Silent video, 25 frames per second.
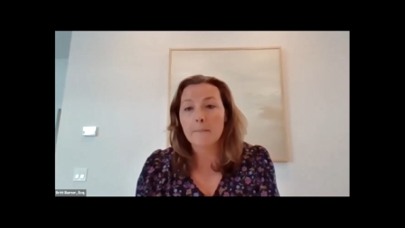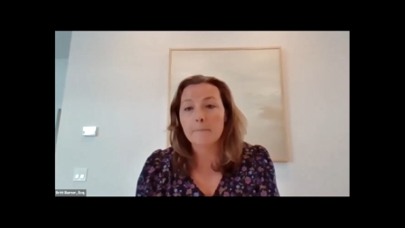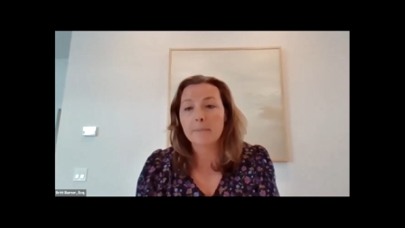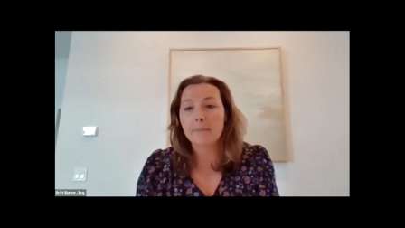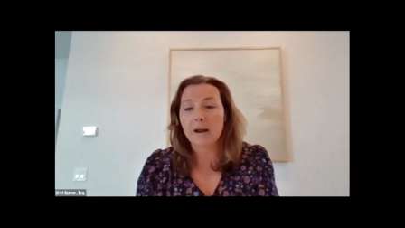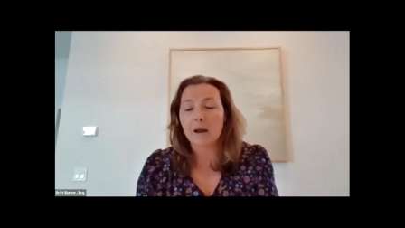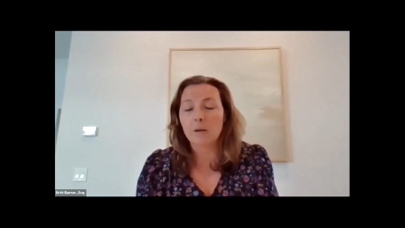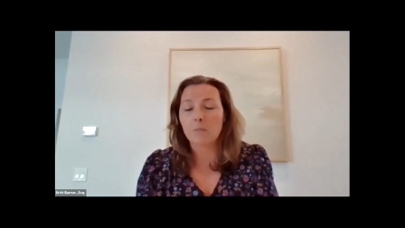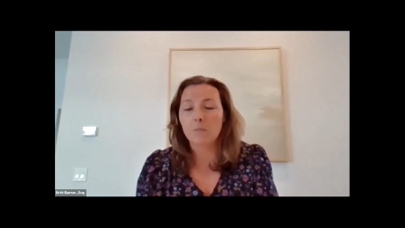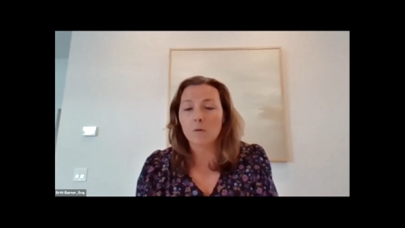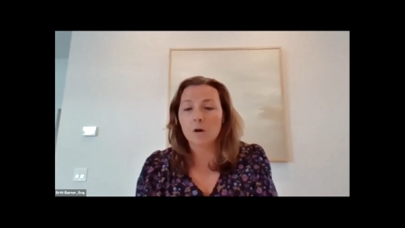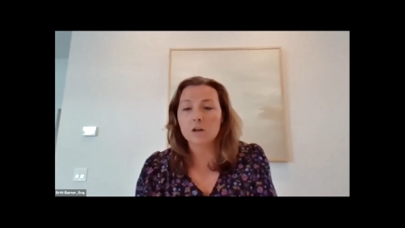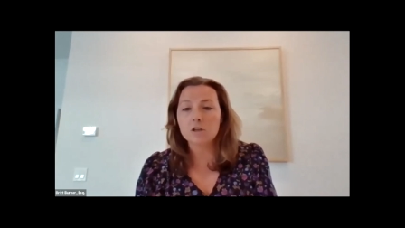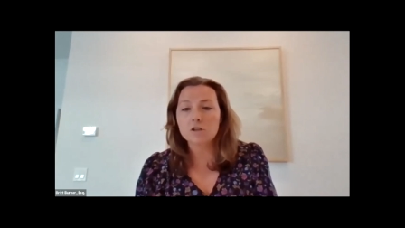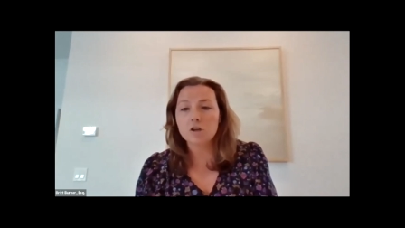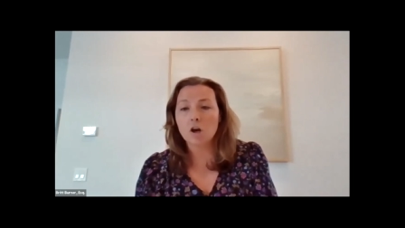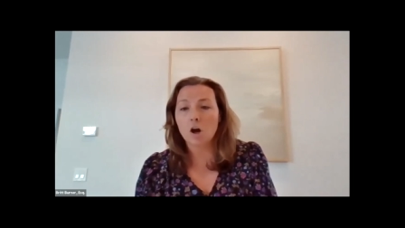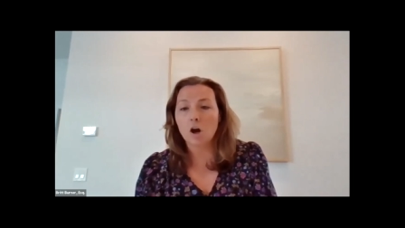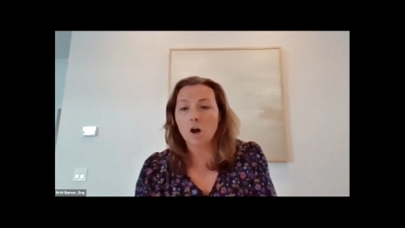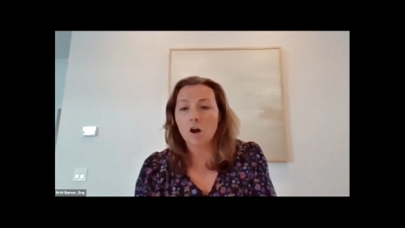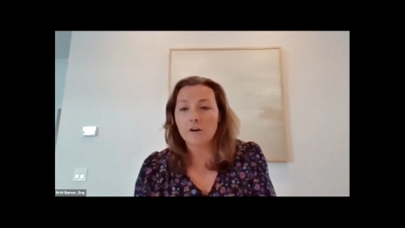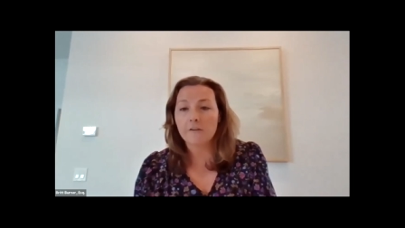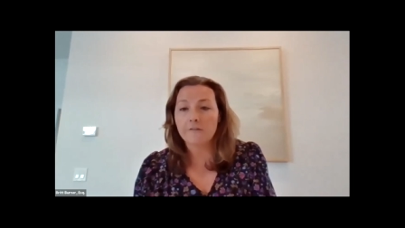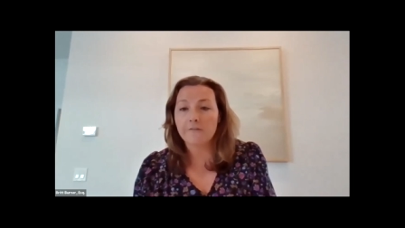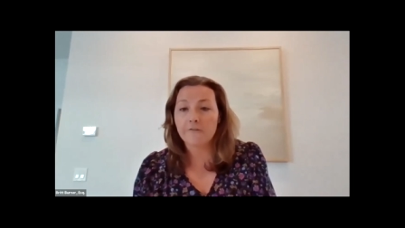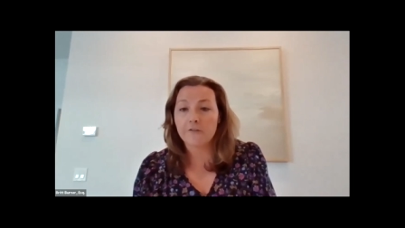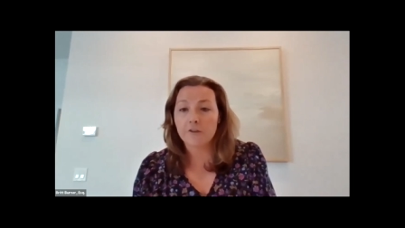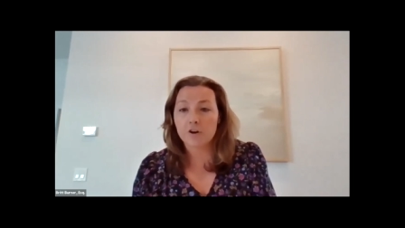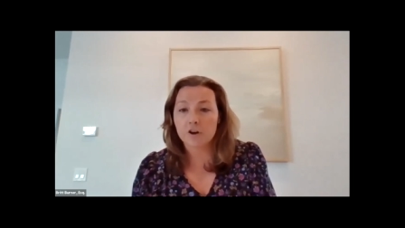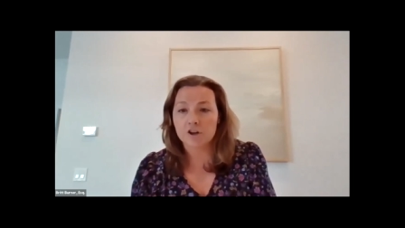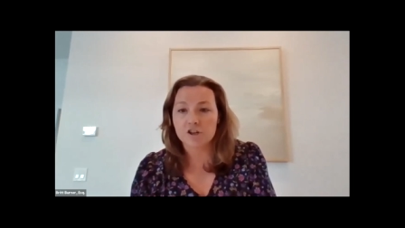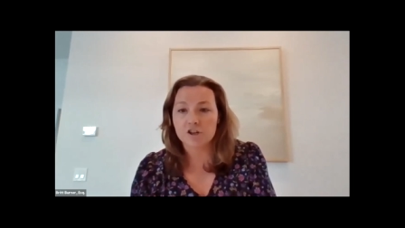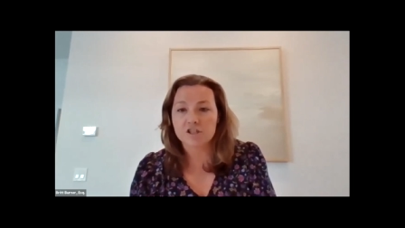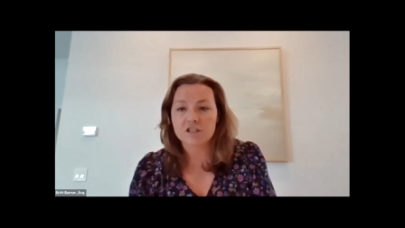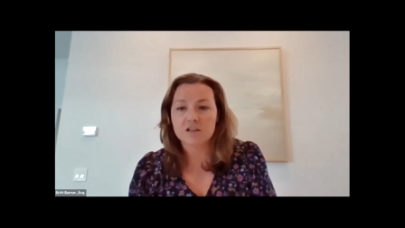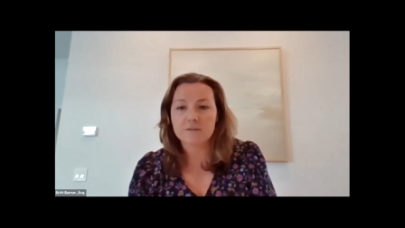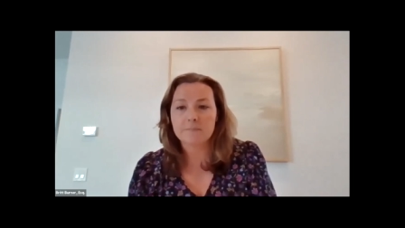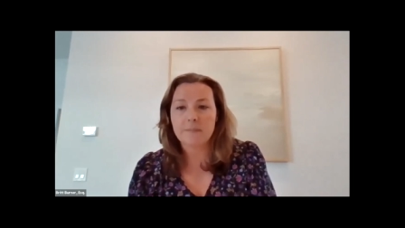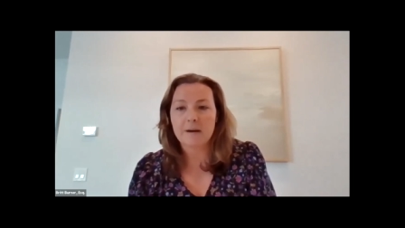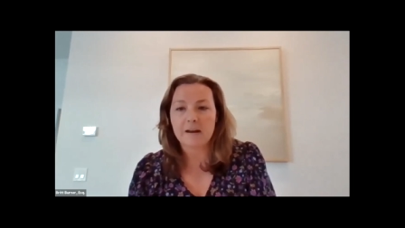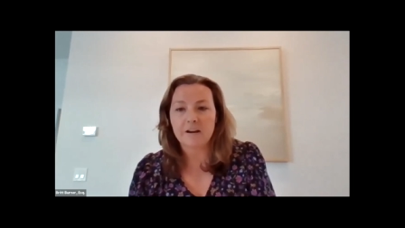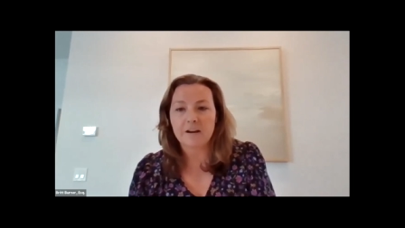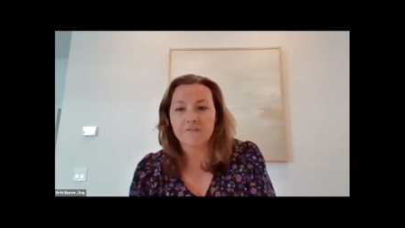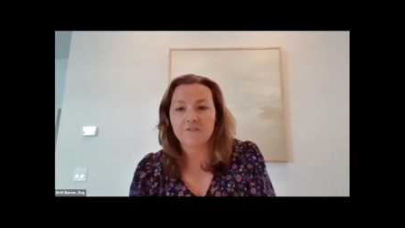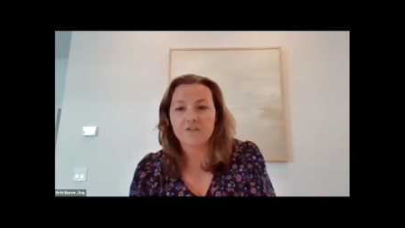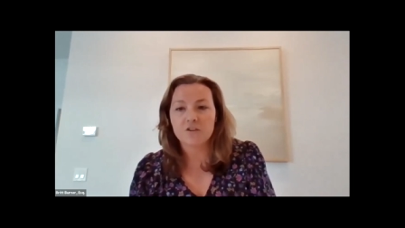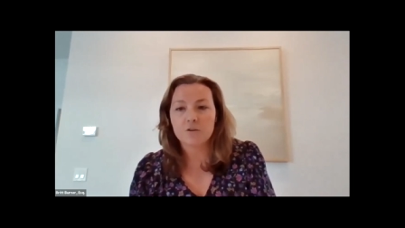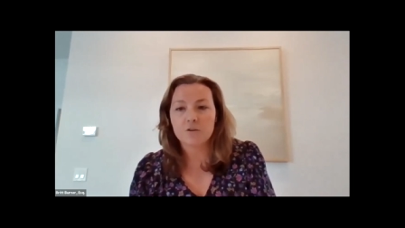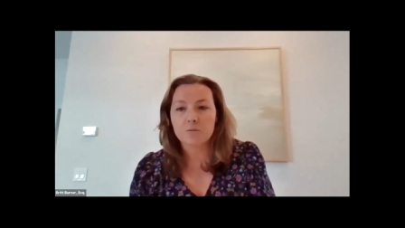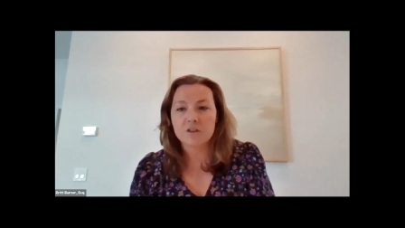But I want to talk first about
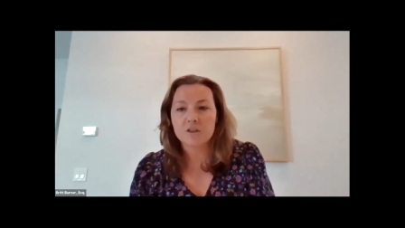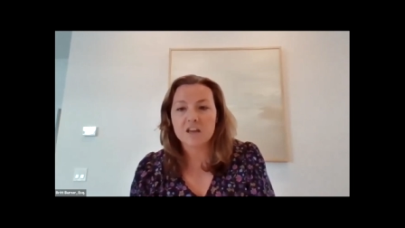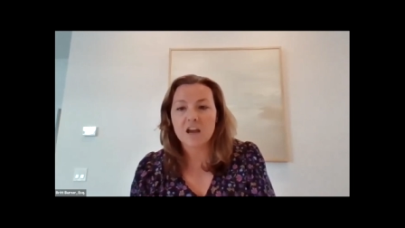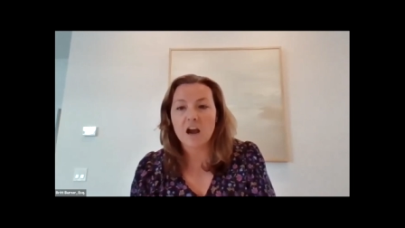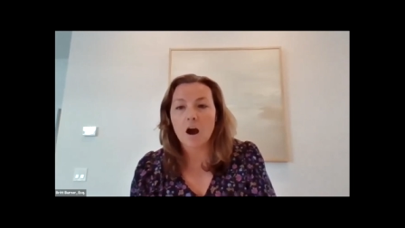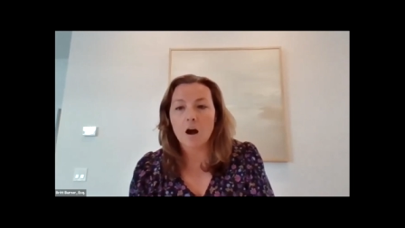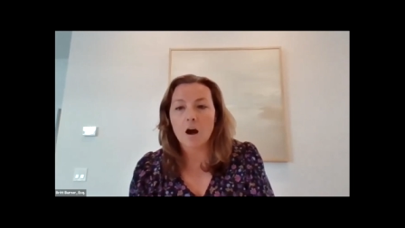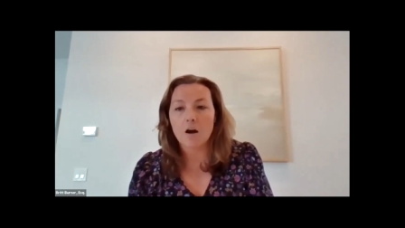a few of the